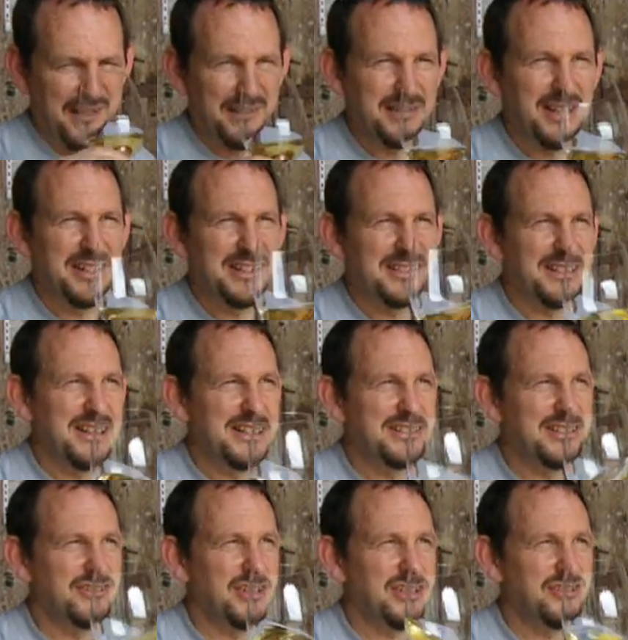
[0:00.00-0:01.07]
and a
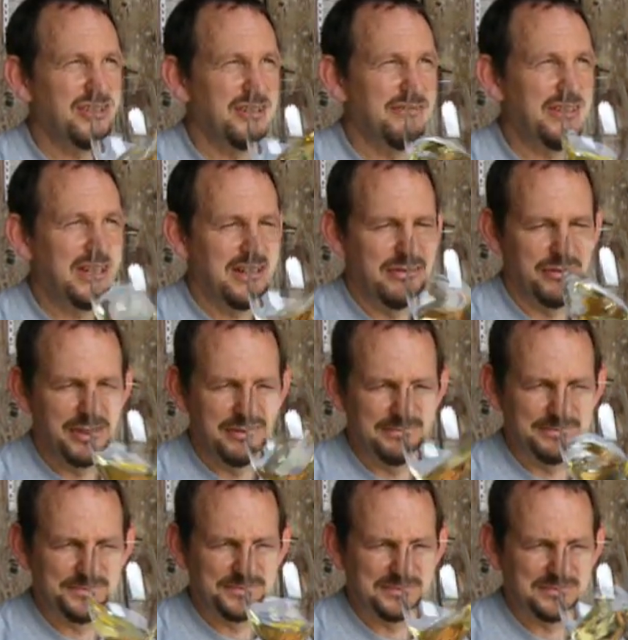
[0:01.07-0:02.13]
slight suggestion of the oak,
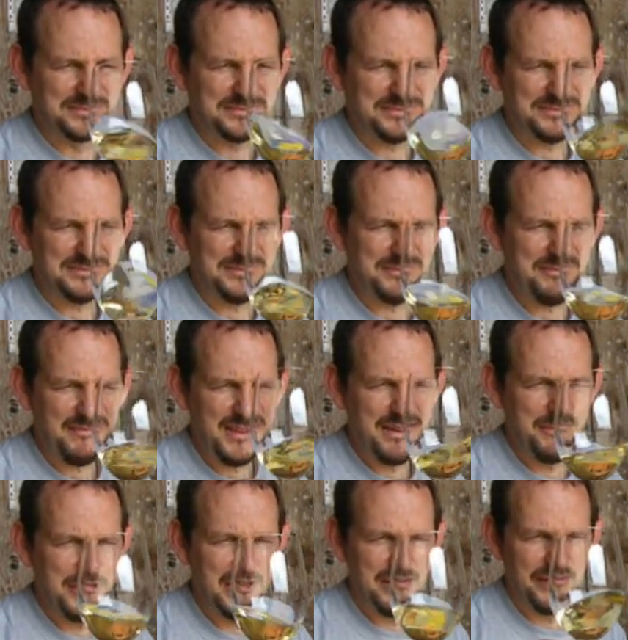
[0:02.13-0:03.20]

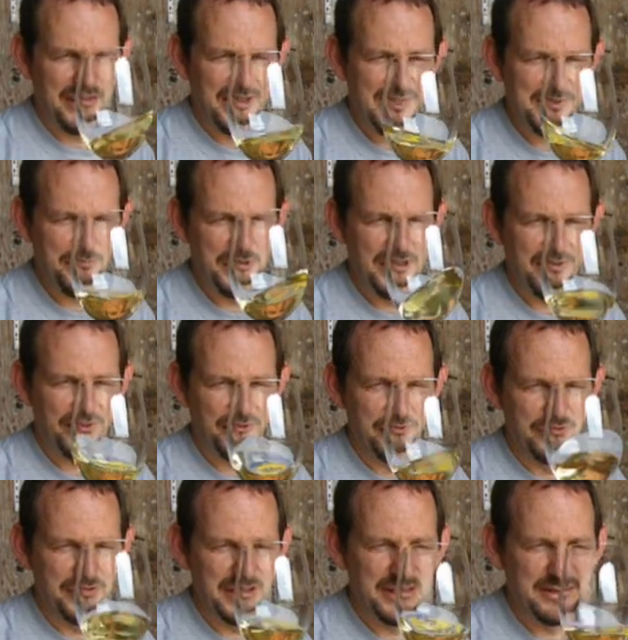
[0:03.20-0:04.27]
because it has been
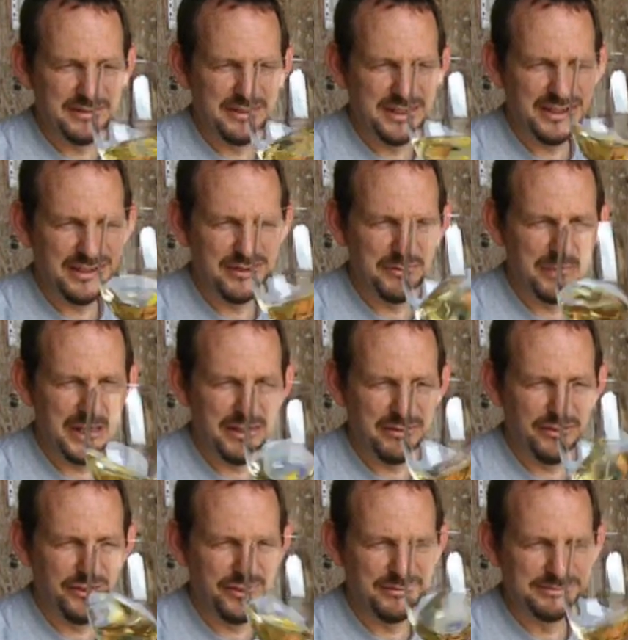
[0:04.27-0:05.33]
stored in oak
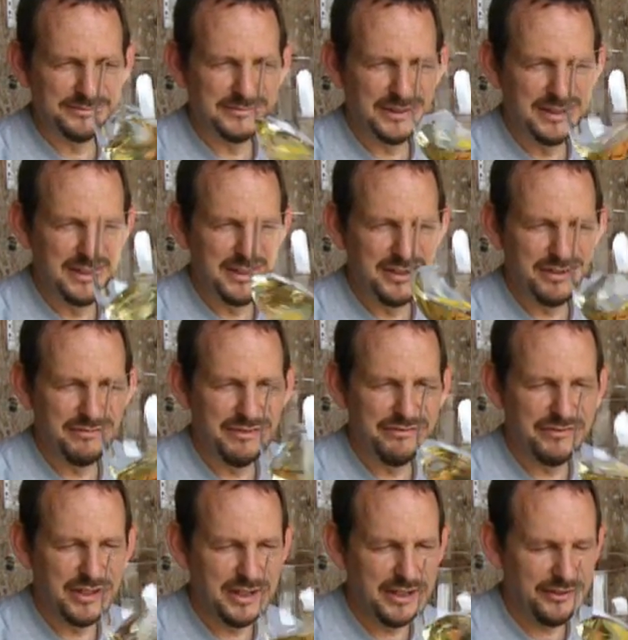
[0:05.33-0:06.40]
barrels to
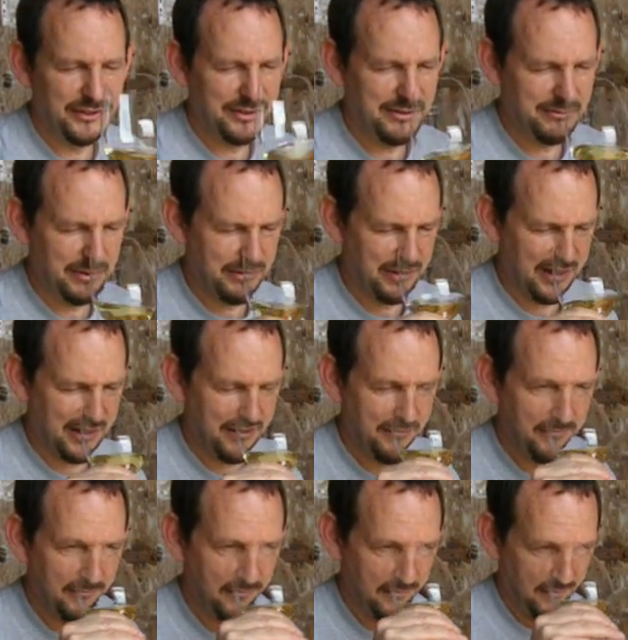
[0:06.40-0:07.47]
refine, so we've got a